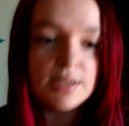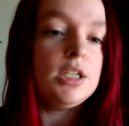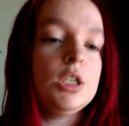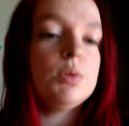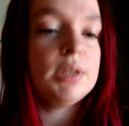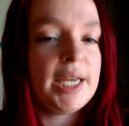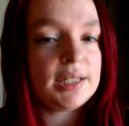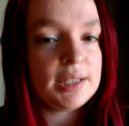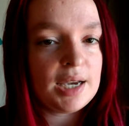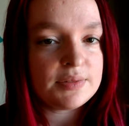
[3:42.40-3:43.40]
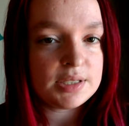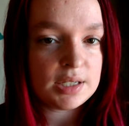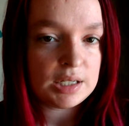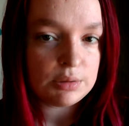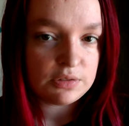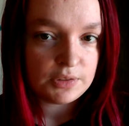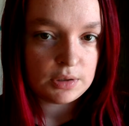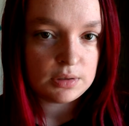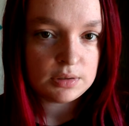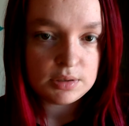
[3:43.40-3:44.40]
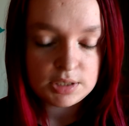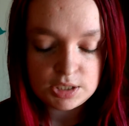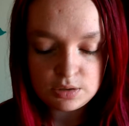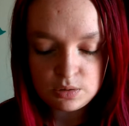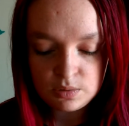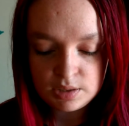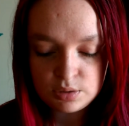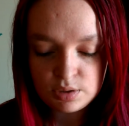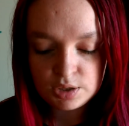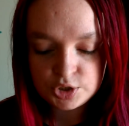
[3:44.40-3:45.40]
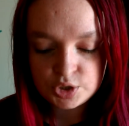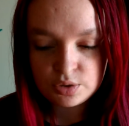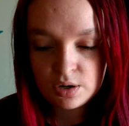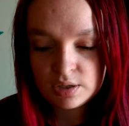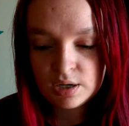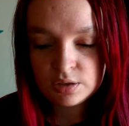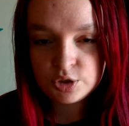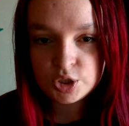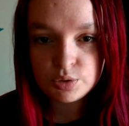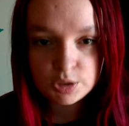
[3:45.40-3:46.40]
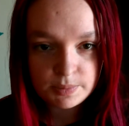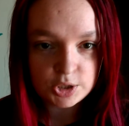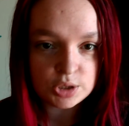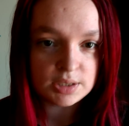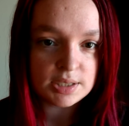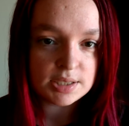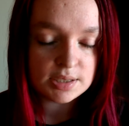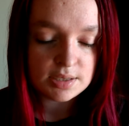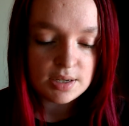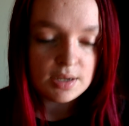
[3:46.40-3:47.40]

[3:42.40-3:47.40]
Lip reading: you would likely have to get a referral to a neurologist or cardiologist or a specialist,